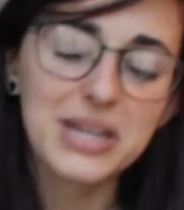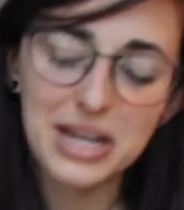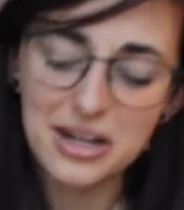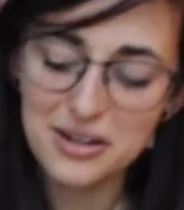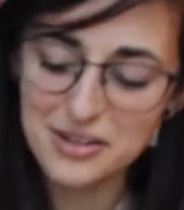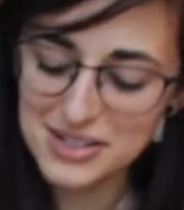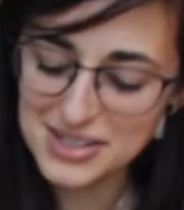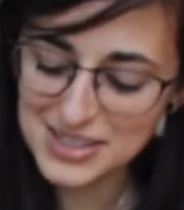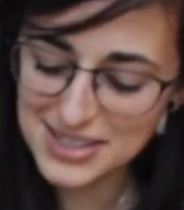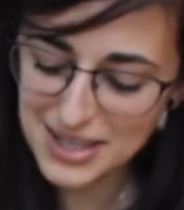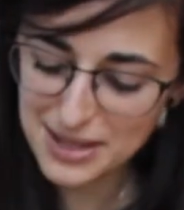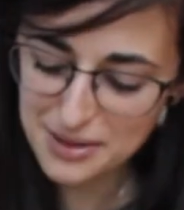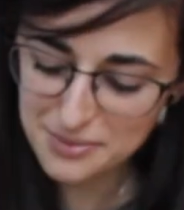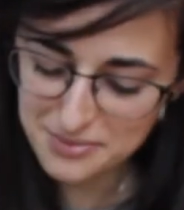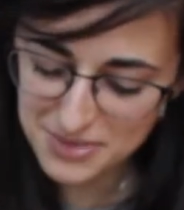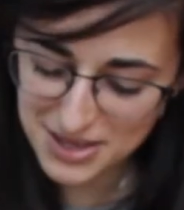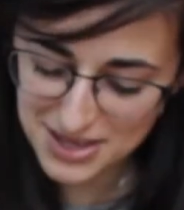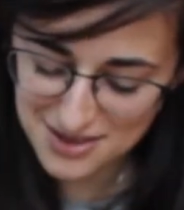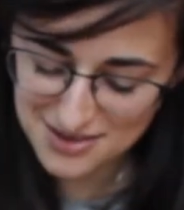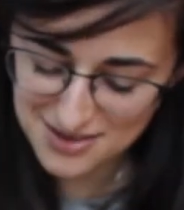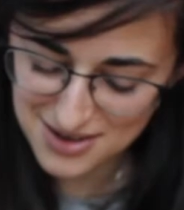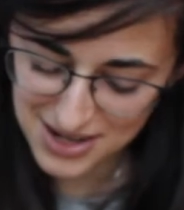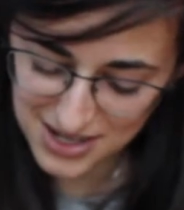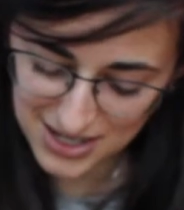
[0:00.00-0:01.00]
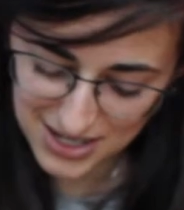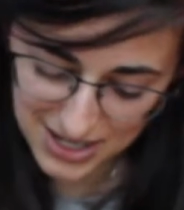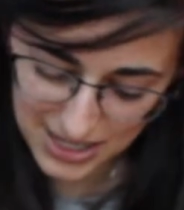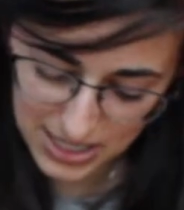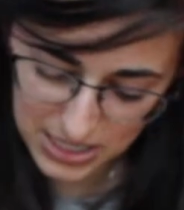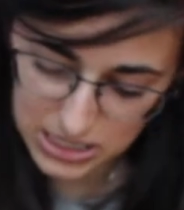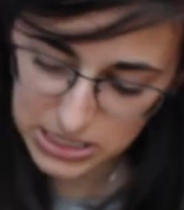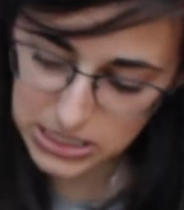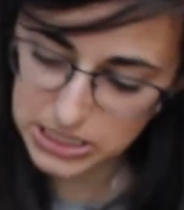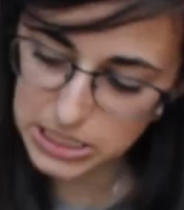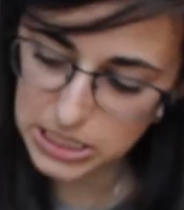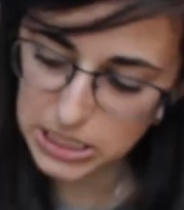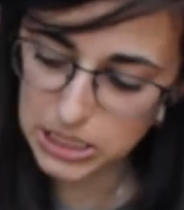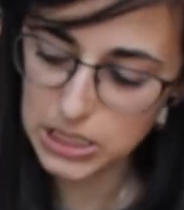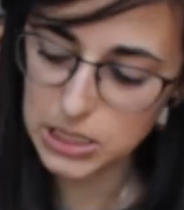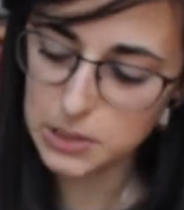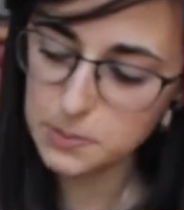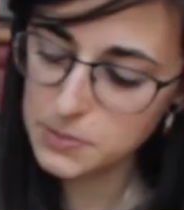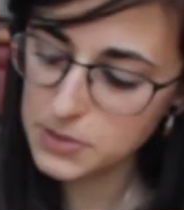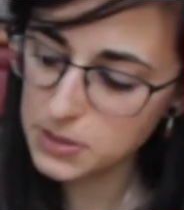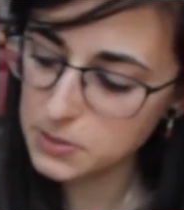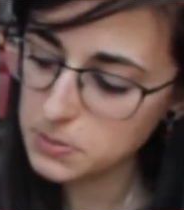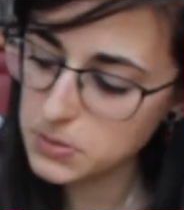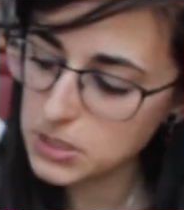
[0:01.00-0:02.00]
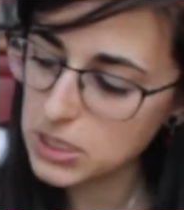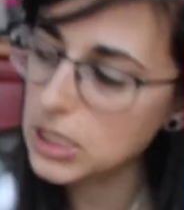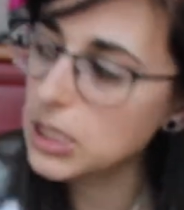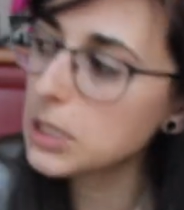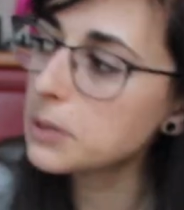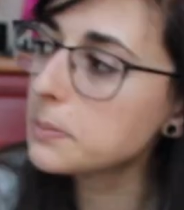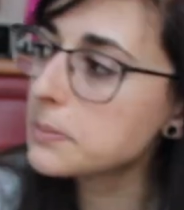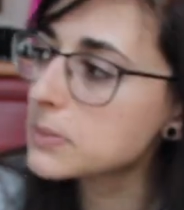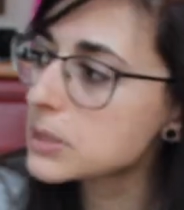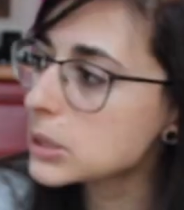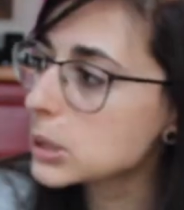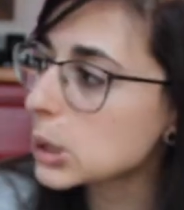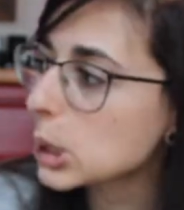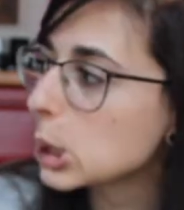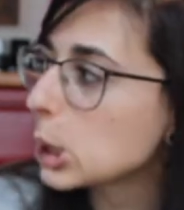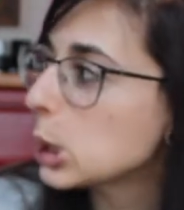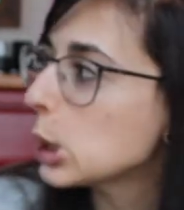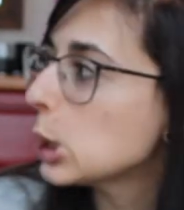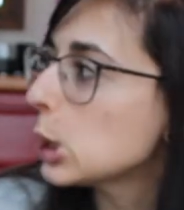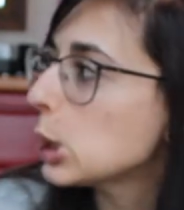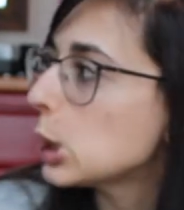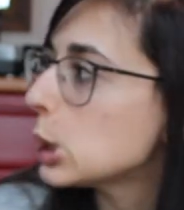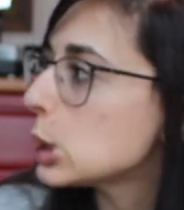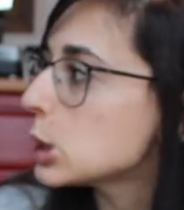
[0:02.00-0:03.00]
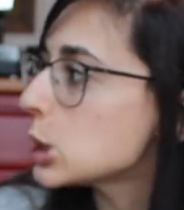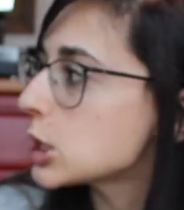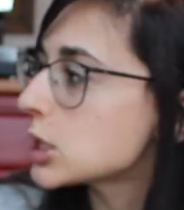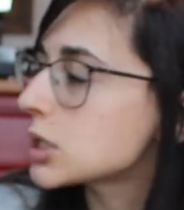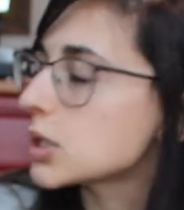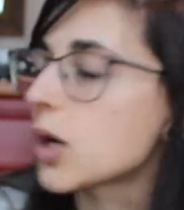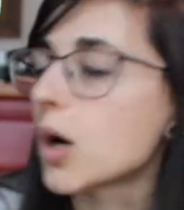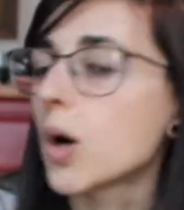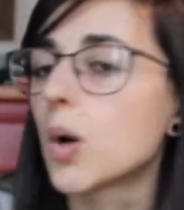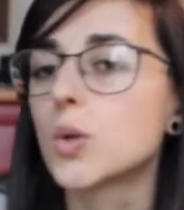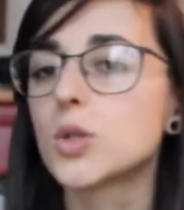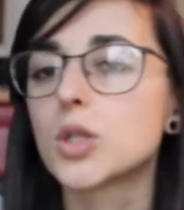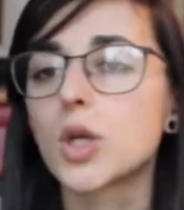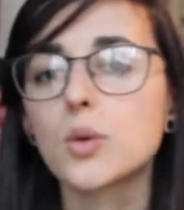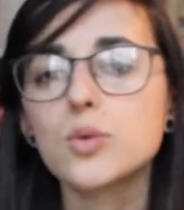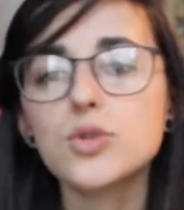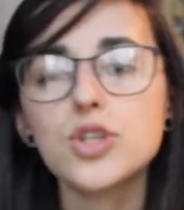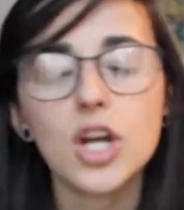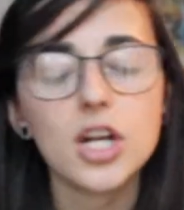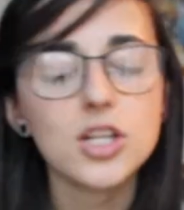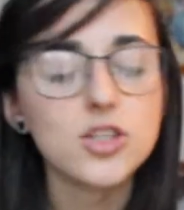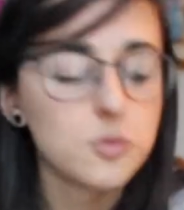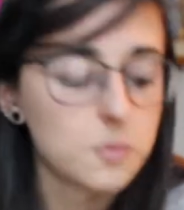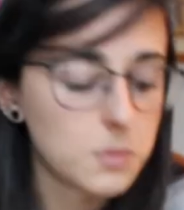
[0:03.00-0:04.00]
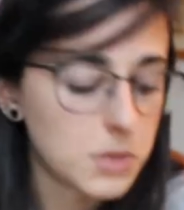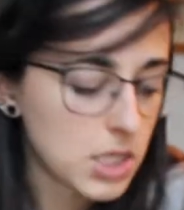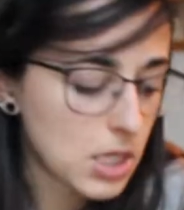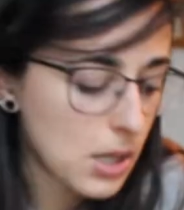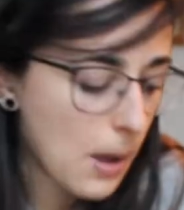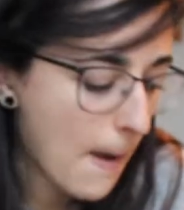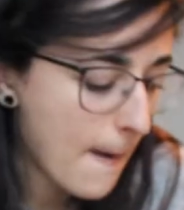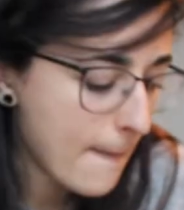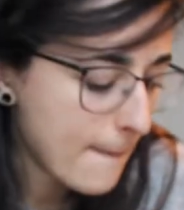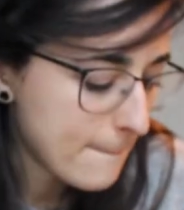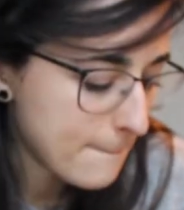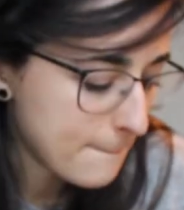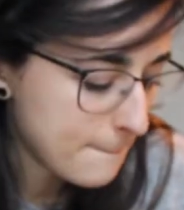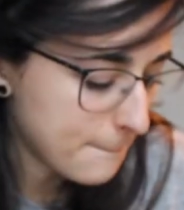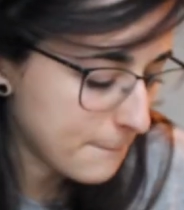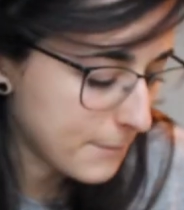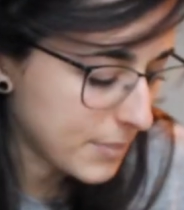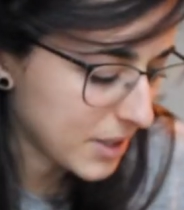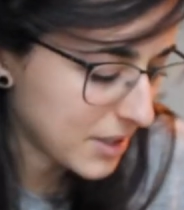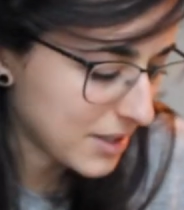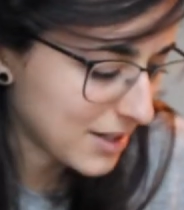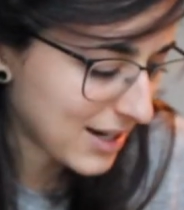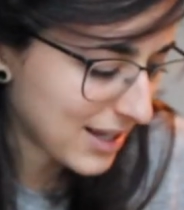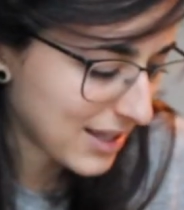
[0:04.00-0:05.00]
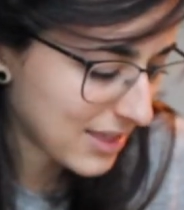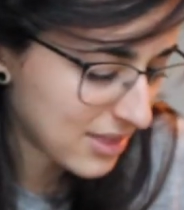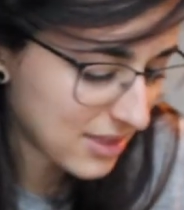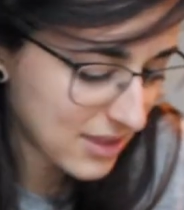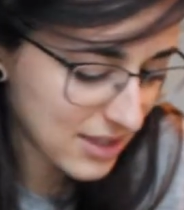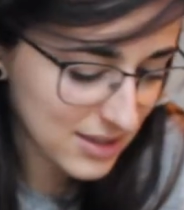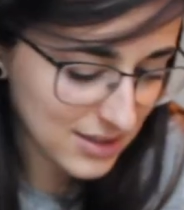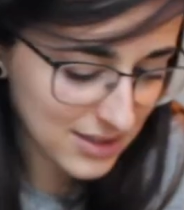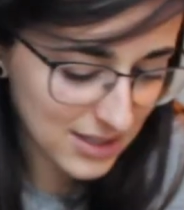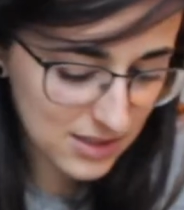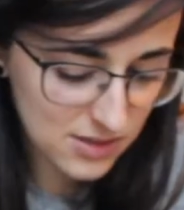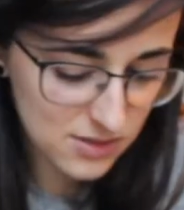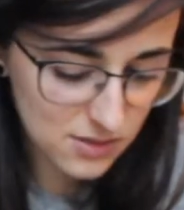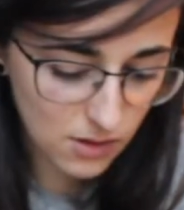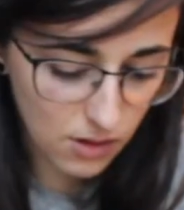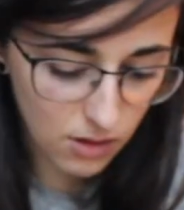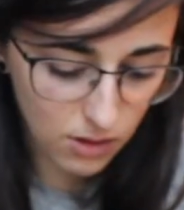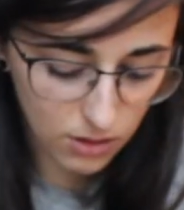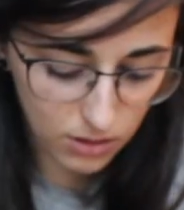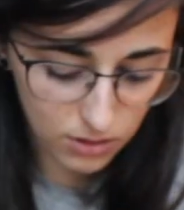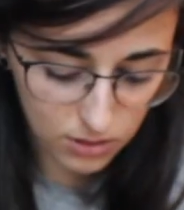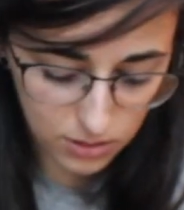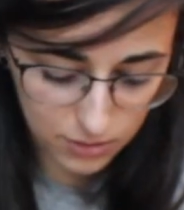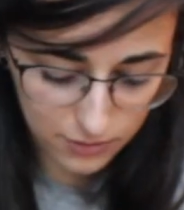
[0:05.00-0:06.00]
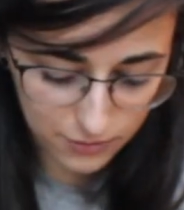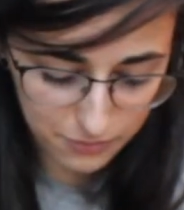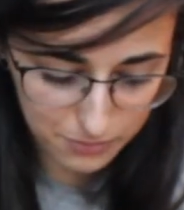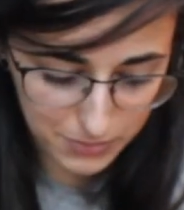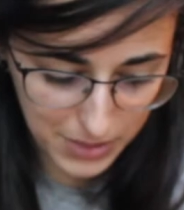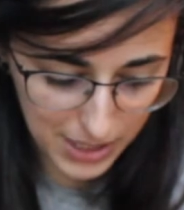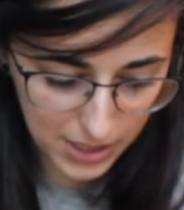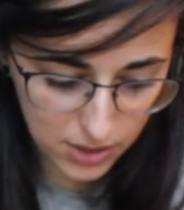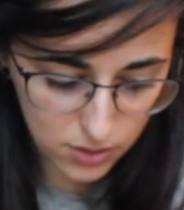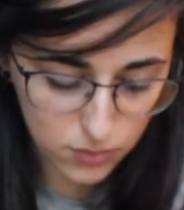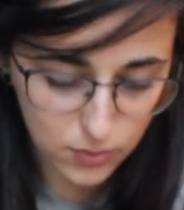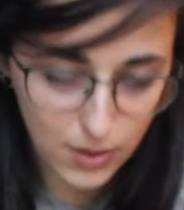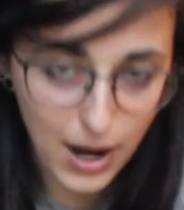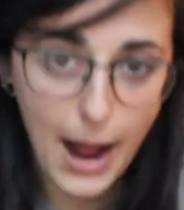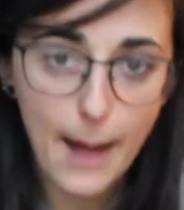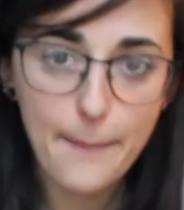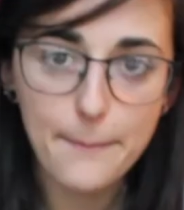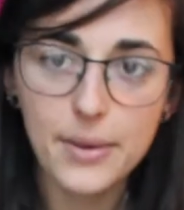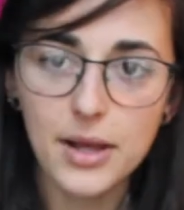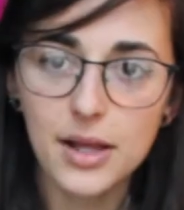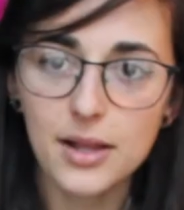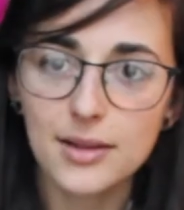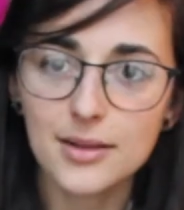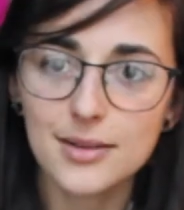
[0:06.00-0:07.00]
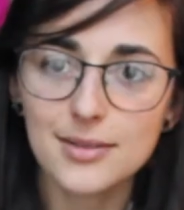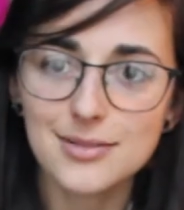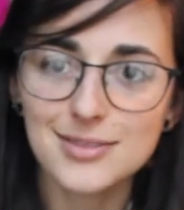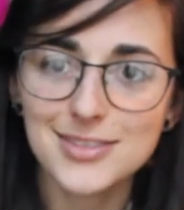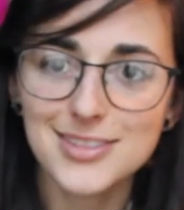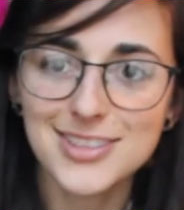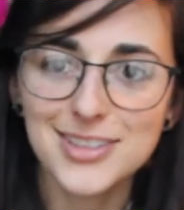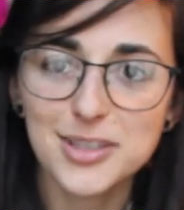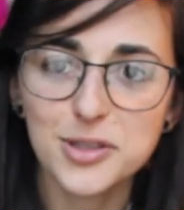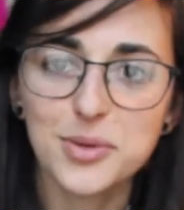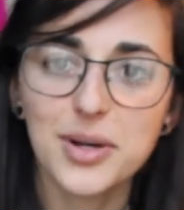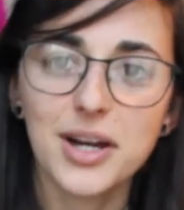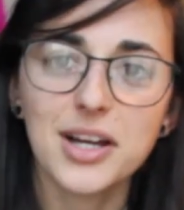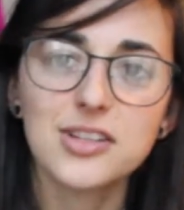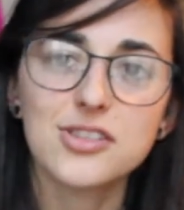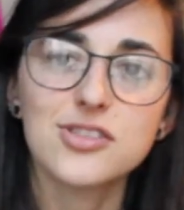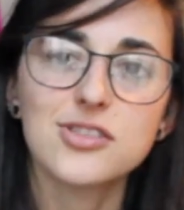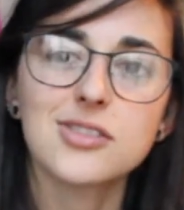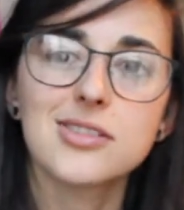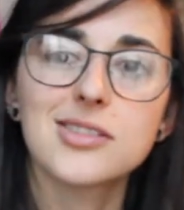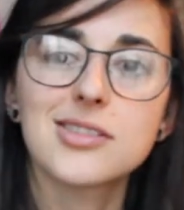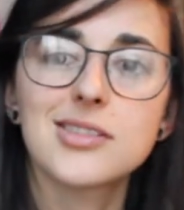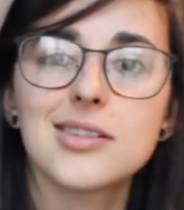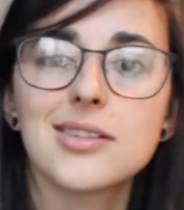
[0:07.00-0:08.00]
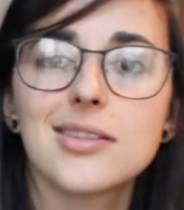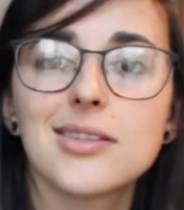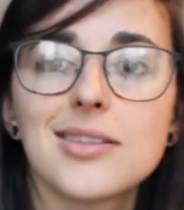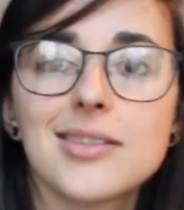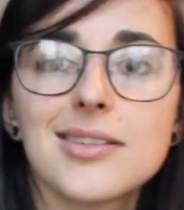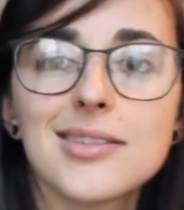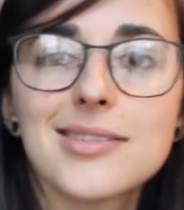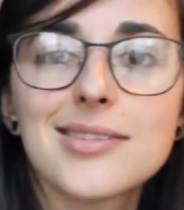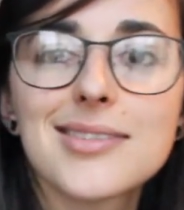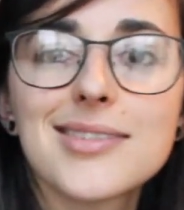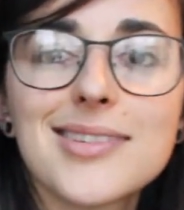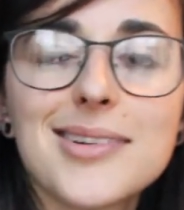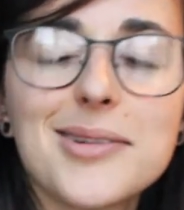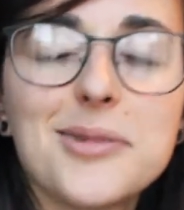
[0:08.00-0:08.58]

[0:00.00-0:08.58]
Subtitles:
carries them and I steal them sometimes, so don't judge me. But I think that's all of my crap. You guys should see this.